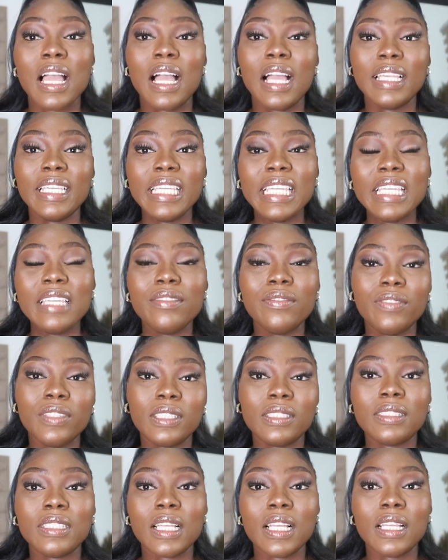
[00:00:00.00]
are
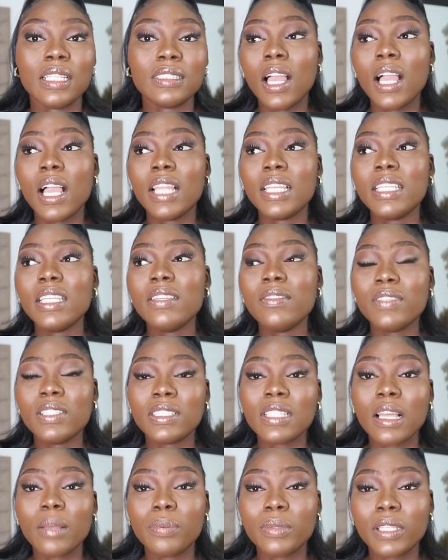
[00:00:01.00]
e-visa, an
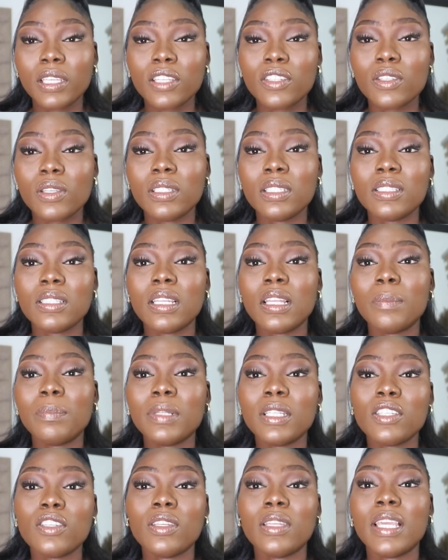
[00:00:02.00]
e-visa application is an
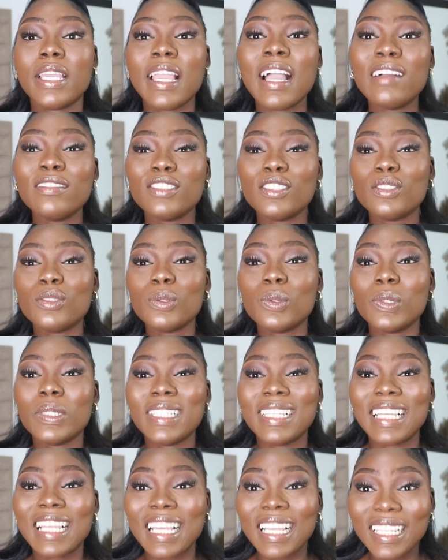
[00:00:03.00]
application that you have to do
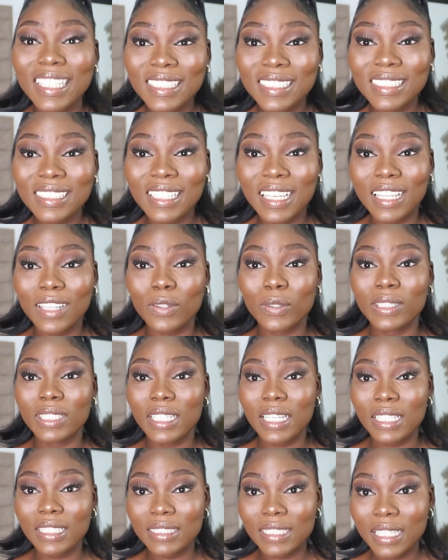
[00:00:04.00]
online, like on
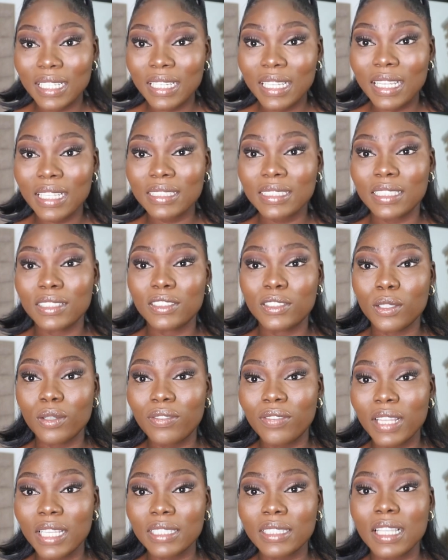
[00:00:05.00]
internet and
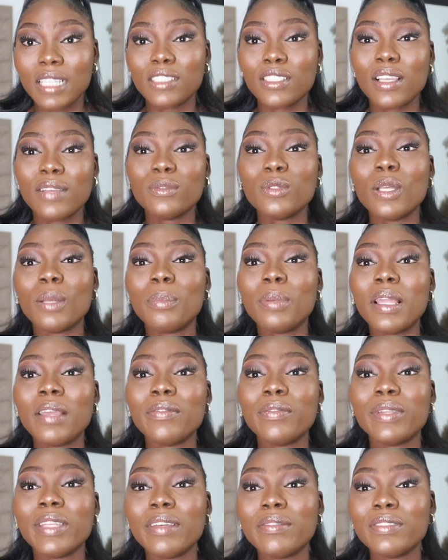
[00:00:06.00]
stuff like that. You have to
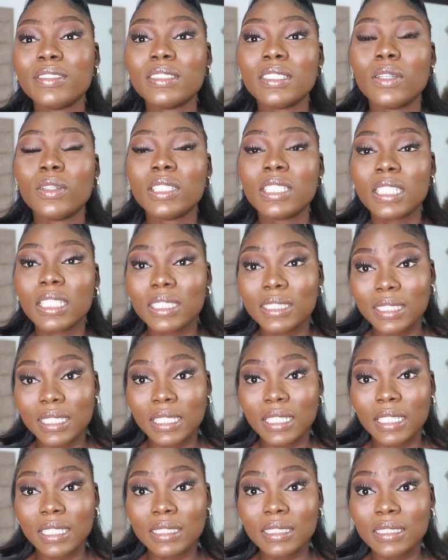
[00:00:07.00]
apply for that visa on
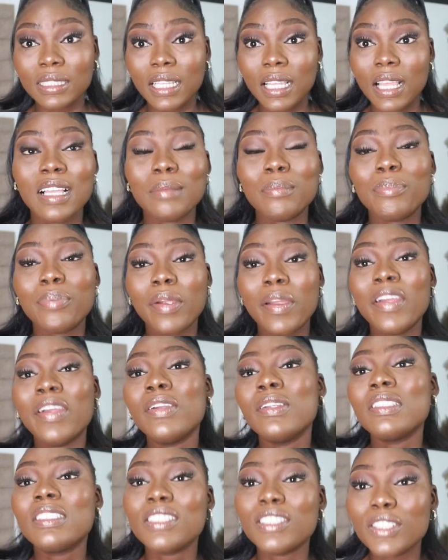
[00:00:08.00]
internet uh,
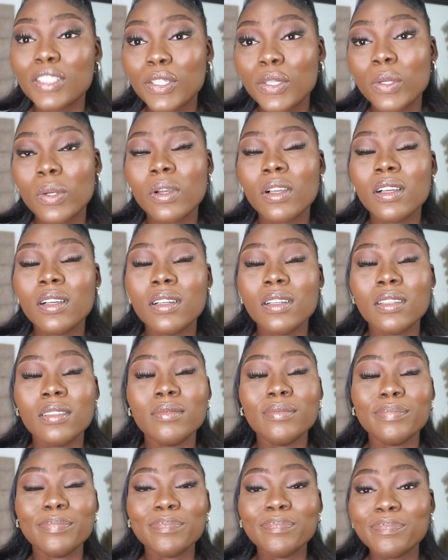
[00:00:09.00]
prior to your
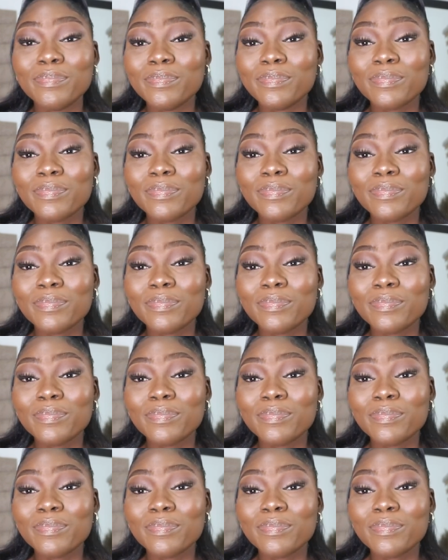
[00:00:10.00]
um,